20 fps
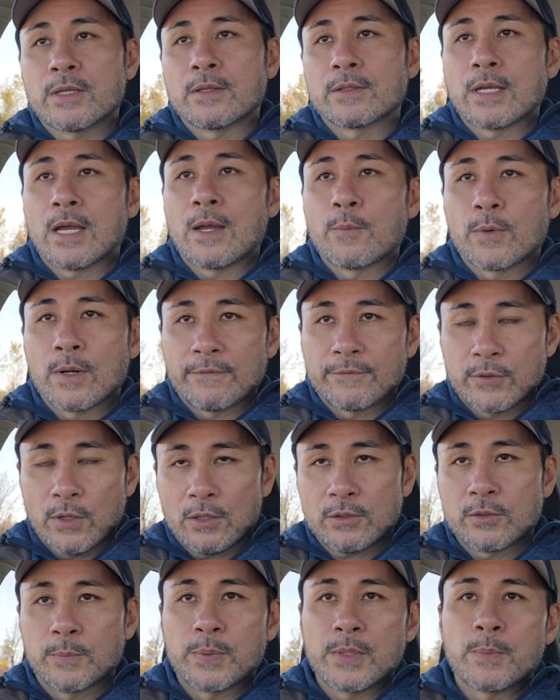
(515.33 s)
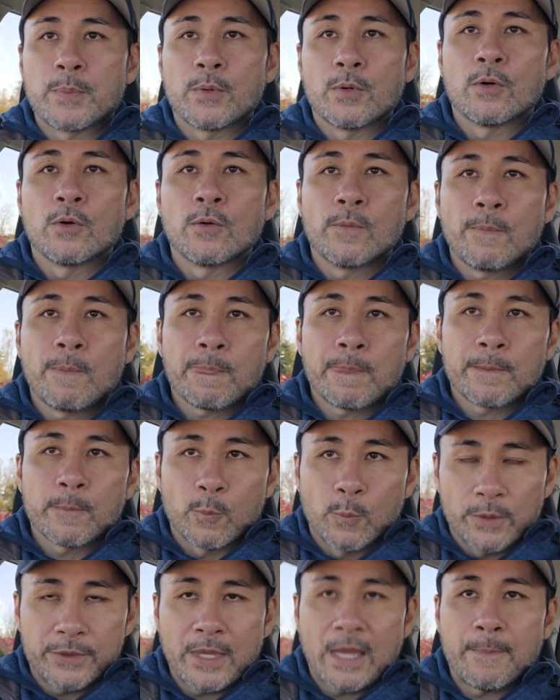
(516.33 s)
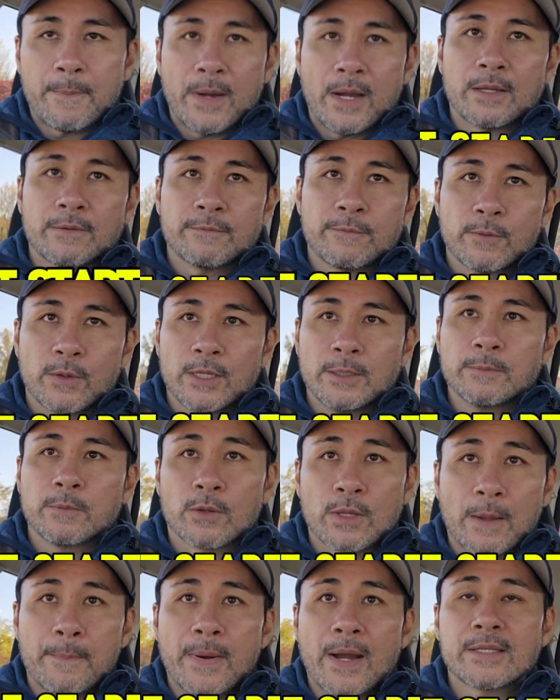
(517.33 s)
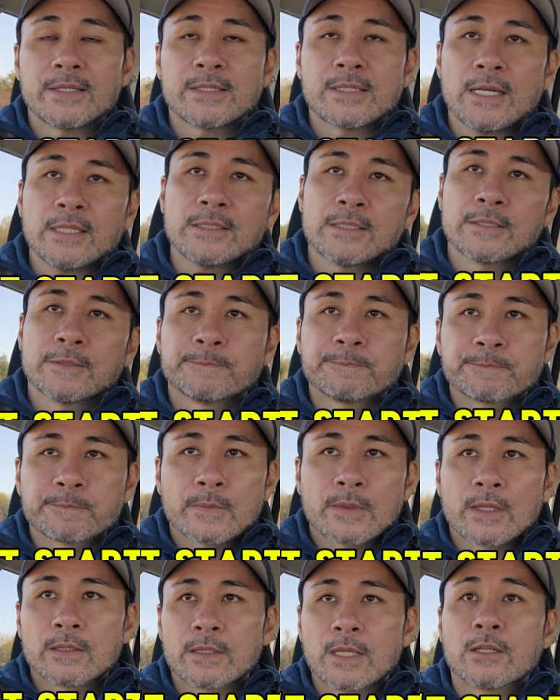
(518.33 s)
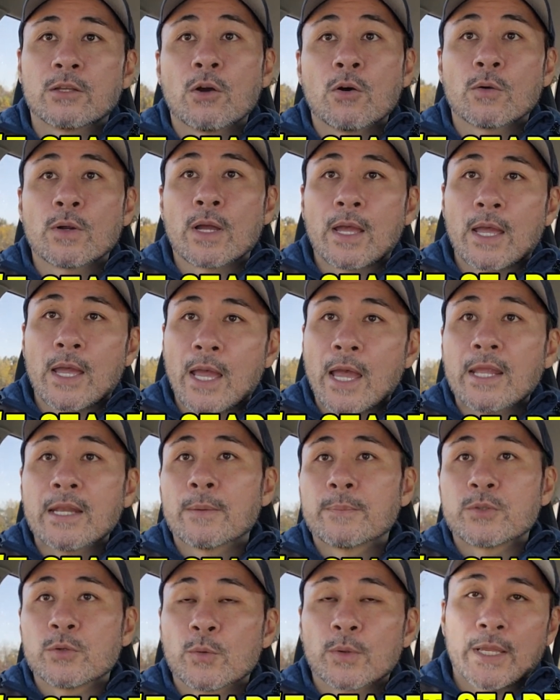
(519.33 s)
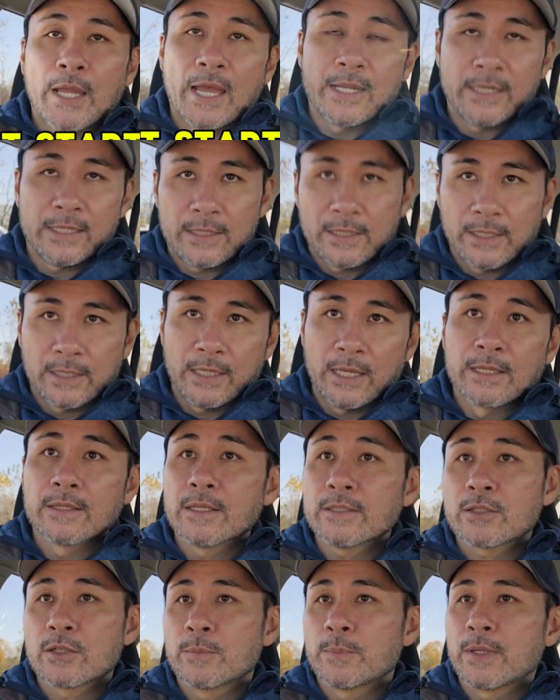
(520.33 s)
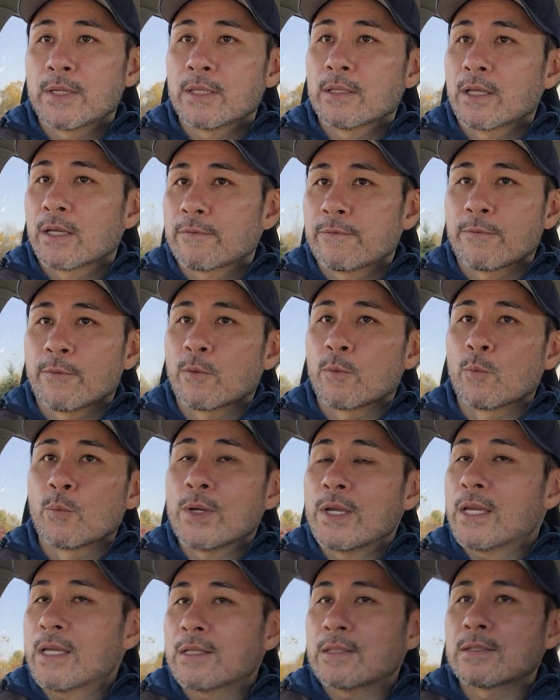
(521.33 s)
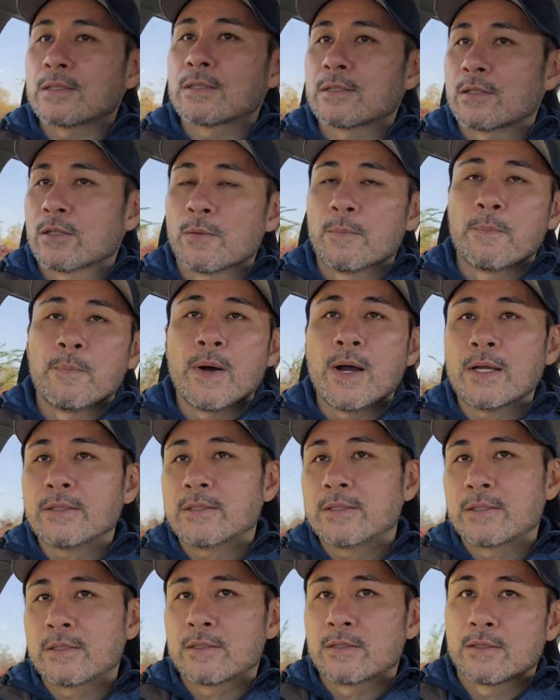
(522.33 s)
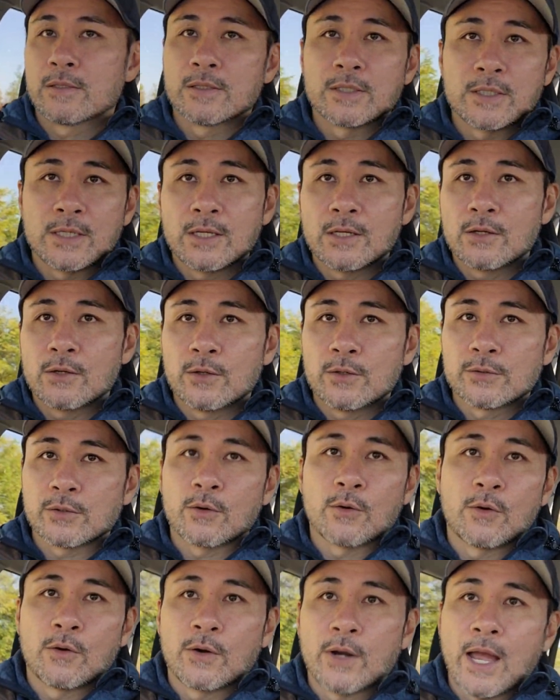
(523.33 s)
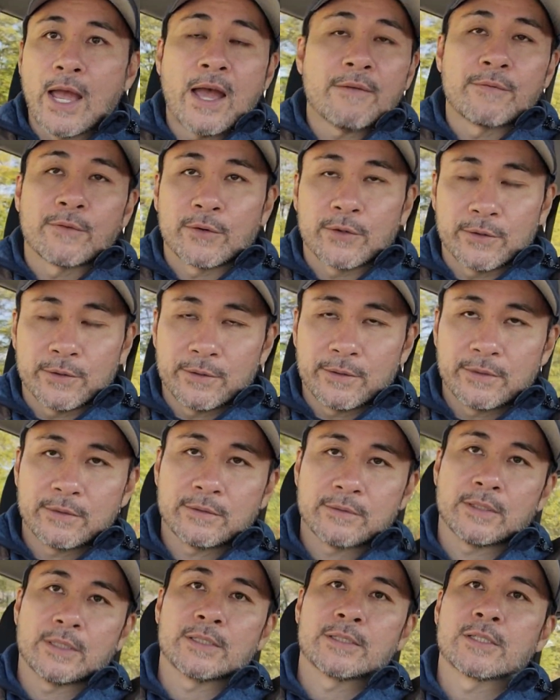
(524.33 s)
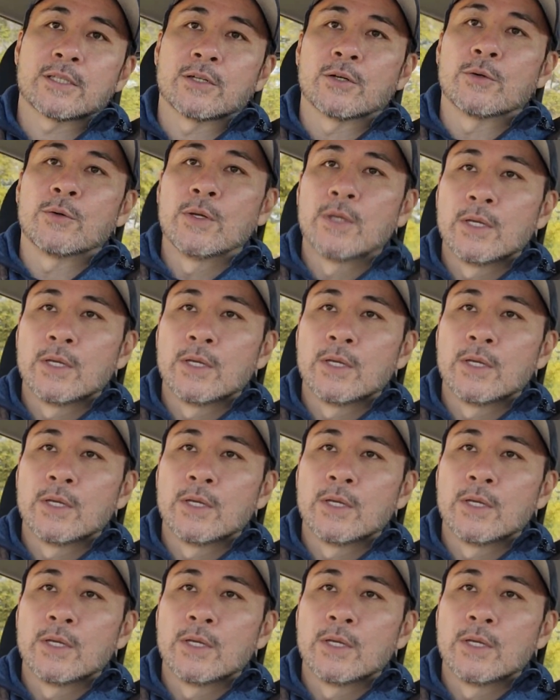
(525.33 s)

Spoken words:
of the time when I've talked to people with that mind frame or that mindset, they don't end up doing anything. And this could be like for weeks to months to years or ever, right? So